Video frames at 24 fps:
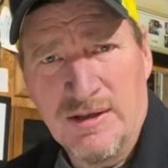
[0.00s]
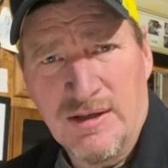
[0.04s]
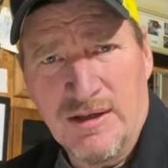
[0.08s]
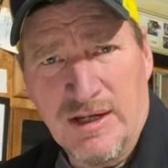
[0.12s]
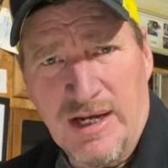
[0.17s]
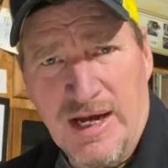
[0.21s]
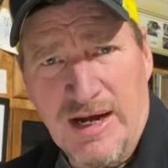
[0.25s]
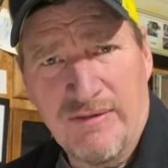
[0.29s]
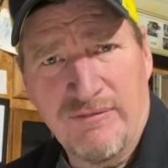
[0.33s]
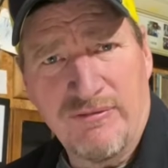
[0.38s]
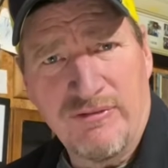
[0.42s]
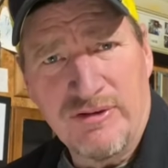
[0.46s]

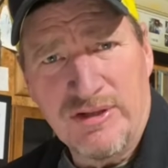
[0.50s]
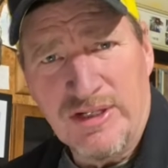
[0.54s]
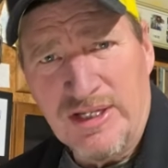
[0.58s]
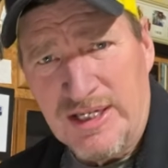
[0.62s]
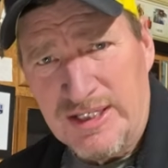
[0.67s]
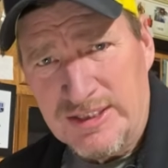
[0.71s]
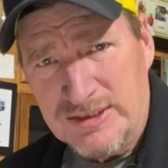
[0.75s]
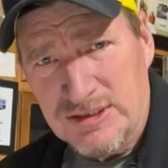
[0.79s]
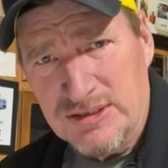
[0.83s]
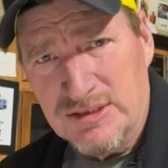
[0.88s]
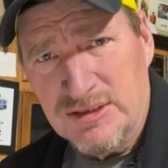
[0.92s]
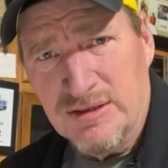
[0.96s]
have
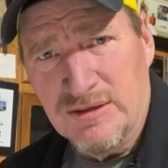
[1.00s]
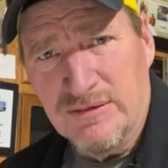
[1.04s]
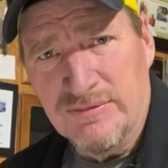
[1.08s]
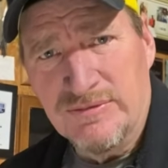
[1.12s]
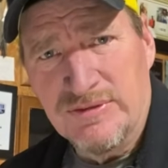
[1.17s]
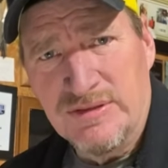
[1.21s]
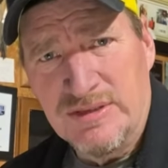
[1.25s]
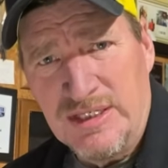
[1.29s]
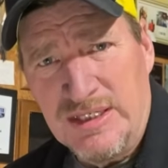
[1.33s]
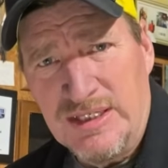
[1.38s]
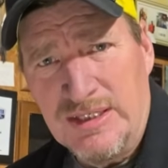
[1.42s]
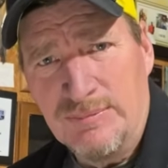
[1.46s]
lots
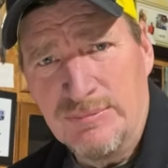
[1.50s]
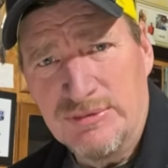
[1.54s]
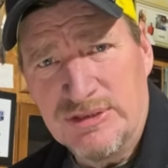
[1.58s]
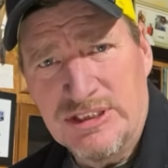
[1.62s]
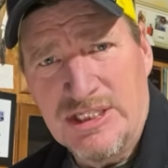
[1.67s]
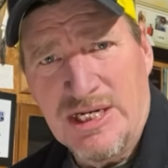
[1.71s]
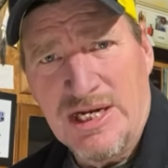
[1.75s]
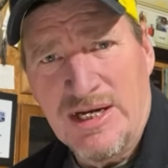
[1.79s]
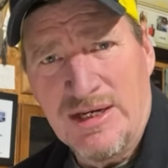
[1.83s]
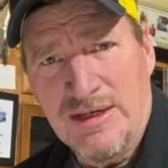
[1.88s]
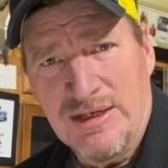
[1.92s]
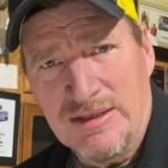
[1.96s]
of deep
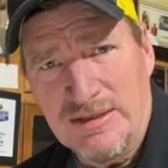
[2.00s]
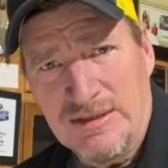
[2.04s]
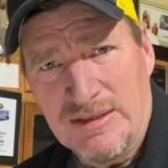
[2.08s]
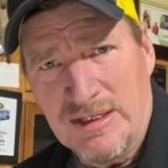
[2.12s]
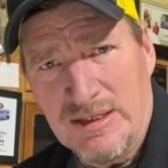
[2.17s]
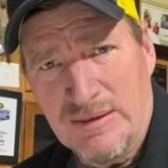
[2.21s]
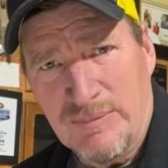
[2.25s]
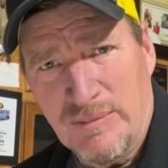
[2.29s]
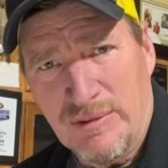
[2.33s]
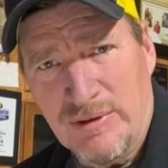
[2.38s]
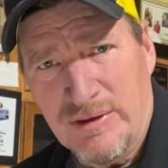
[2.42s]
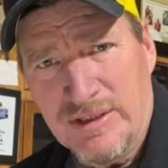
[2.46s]
standing
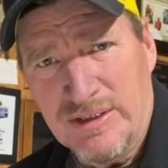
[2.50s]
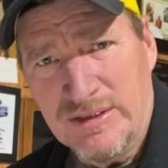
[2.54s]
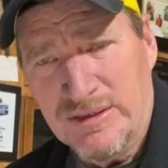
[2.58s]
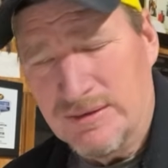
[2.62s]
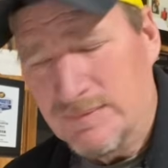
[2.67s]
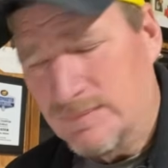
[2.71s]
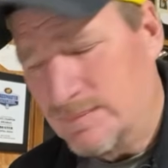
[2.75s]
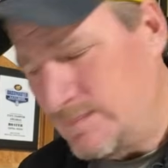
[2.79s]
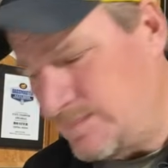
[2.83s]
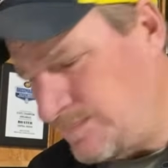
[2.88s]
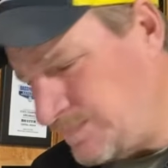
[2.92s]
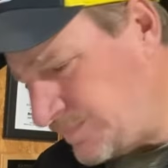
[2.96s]
timber in them.